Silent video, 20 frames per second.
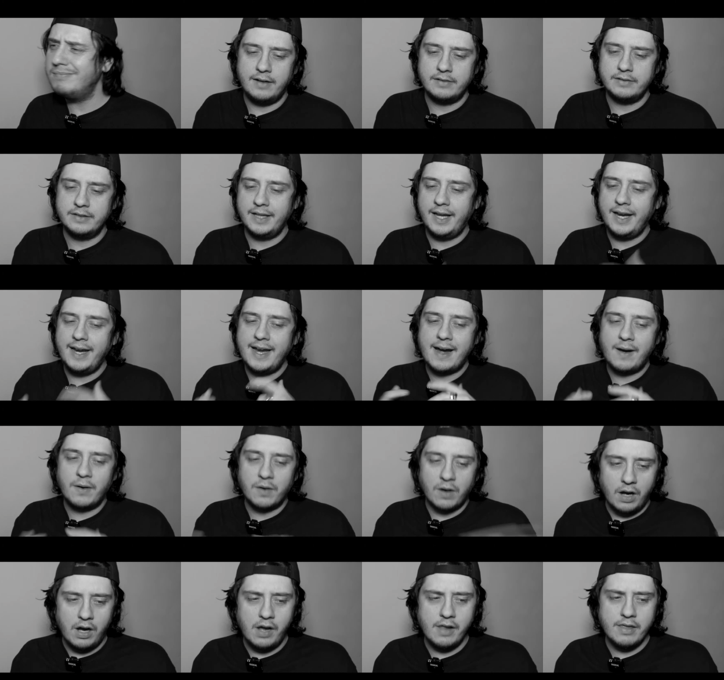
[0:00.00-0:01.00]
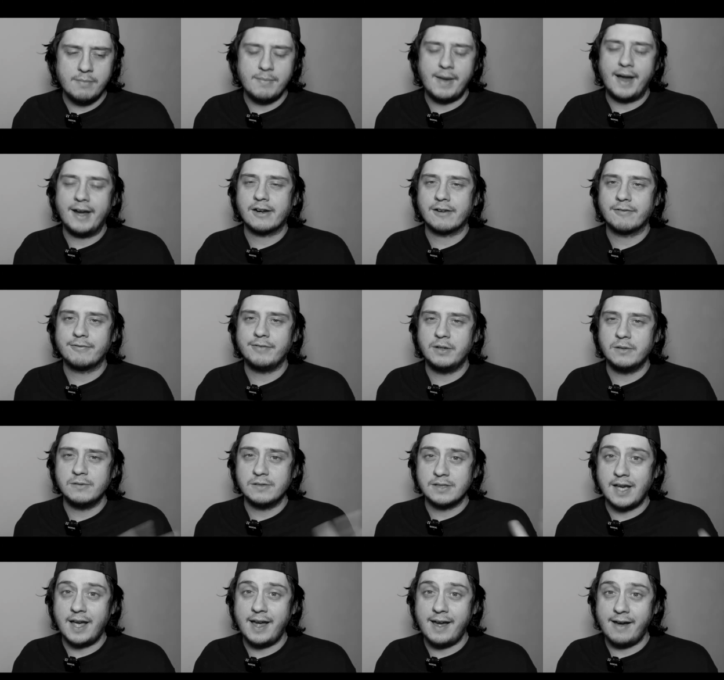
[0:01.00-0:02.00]
Lay out all the microphones
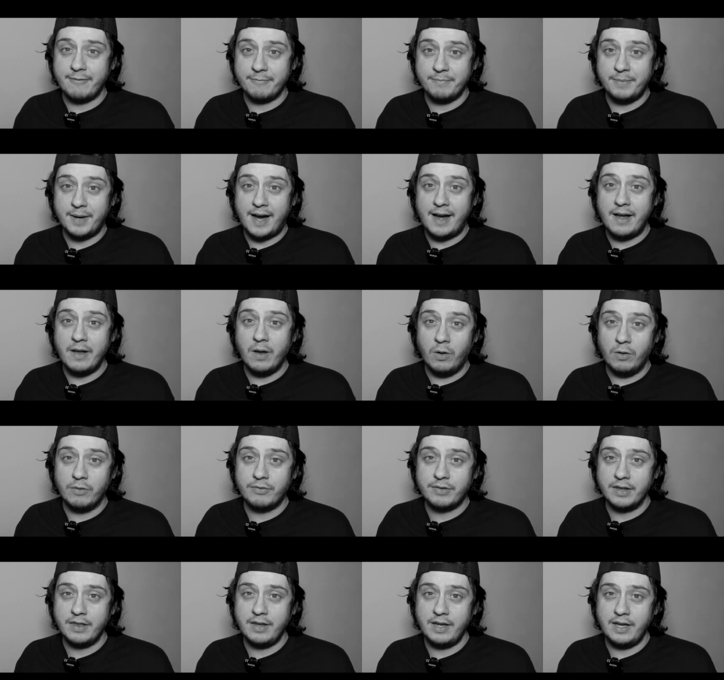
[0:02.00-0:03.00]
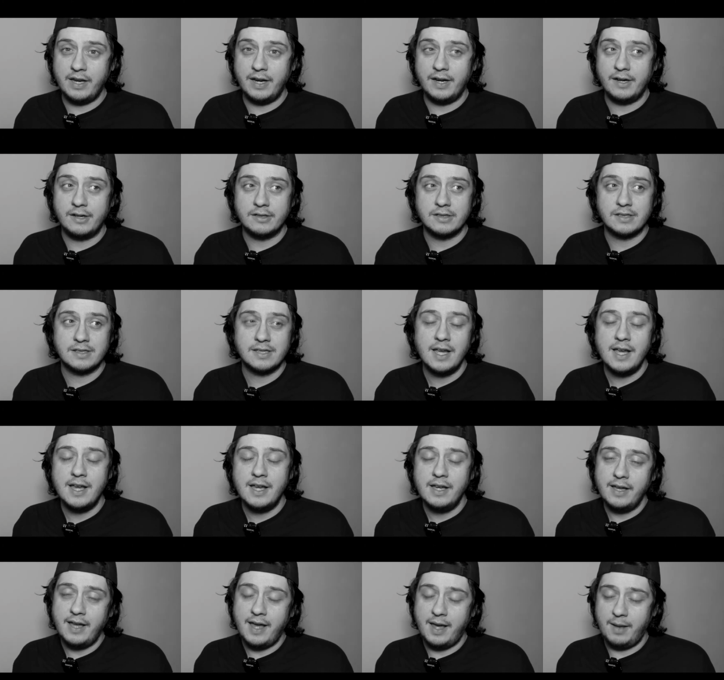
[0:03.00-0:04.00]
I have bought over the years
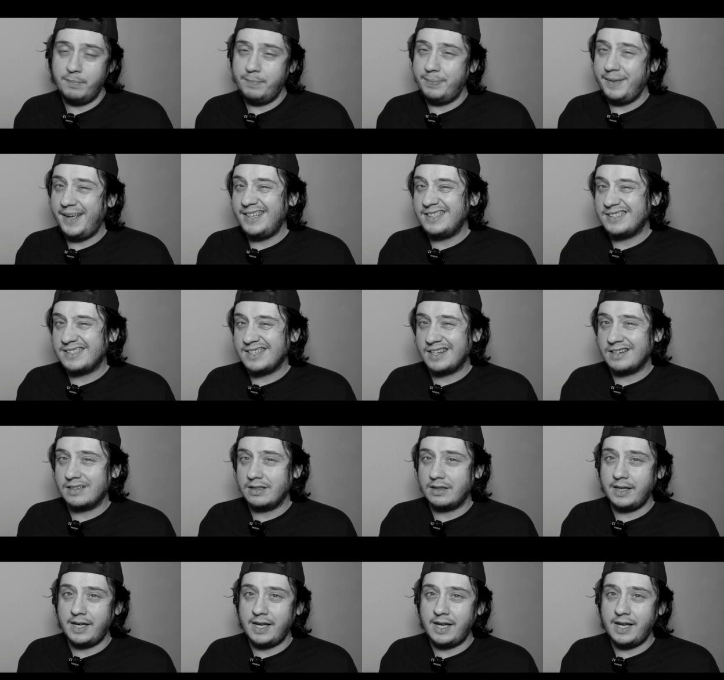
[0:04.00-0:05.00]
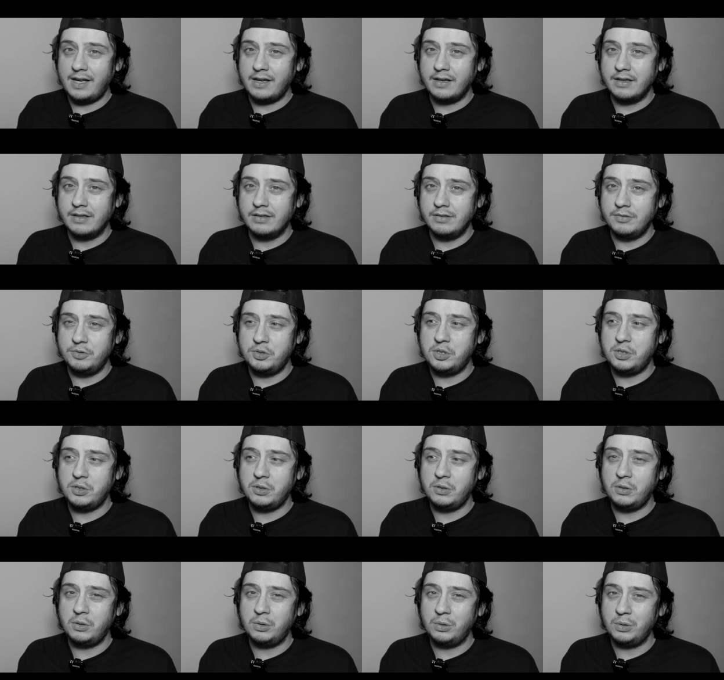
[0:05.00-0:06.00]
and basically
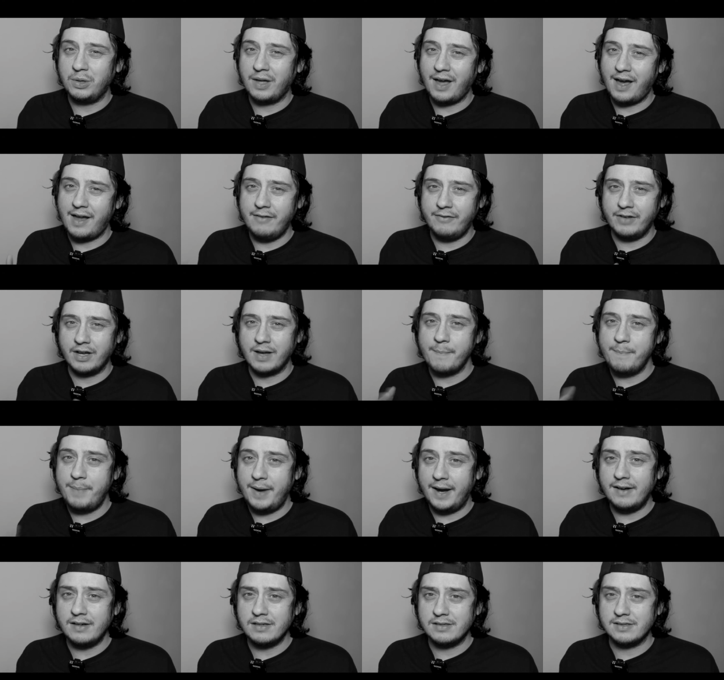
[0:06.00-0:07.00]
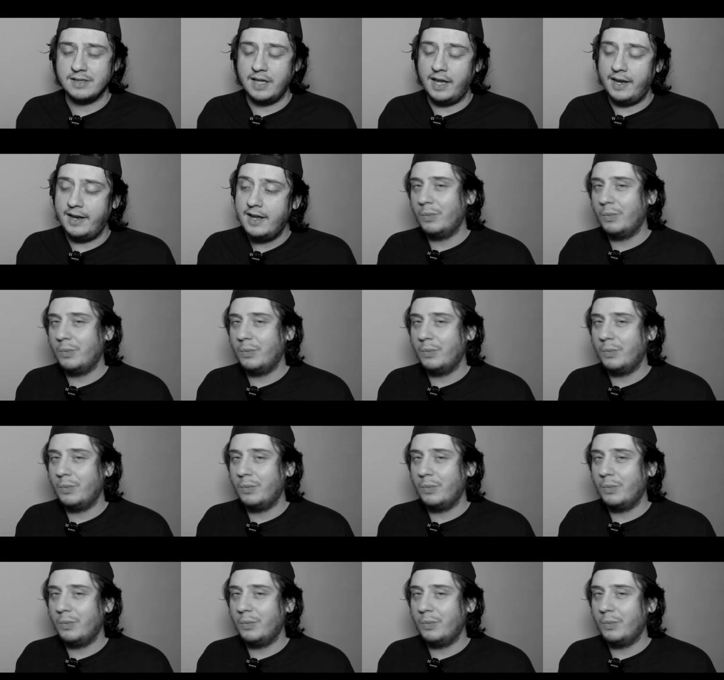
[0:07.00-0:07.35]
do kind of a comparison.